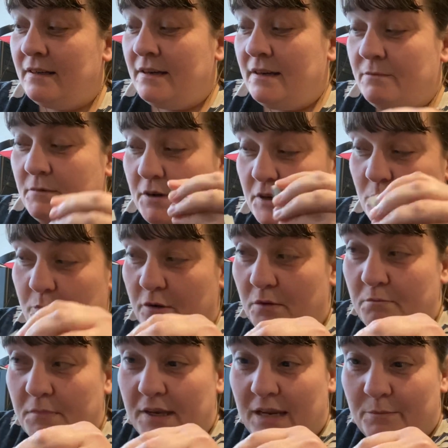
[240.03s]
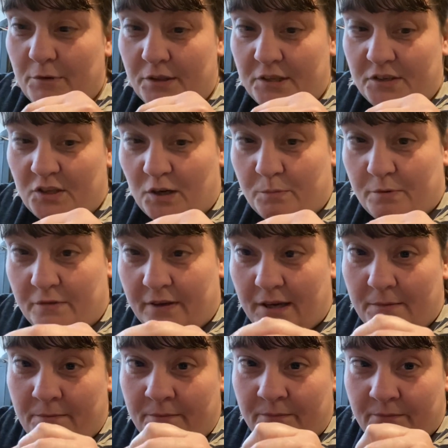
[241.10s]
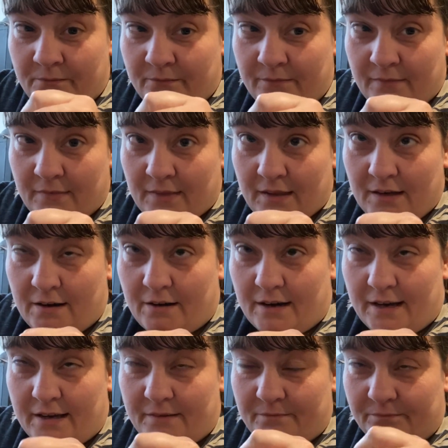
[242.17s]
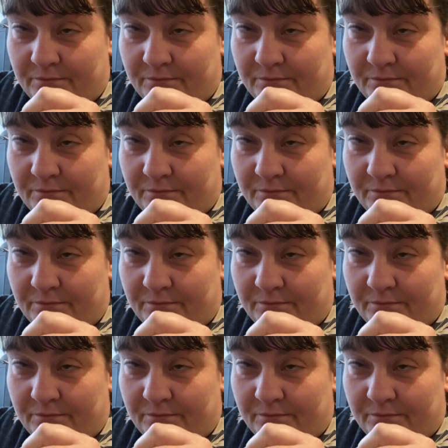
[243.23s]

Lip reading: We're going to put a minim on the top of him. All right.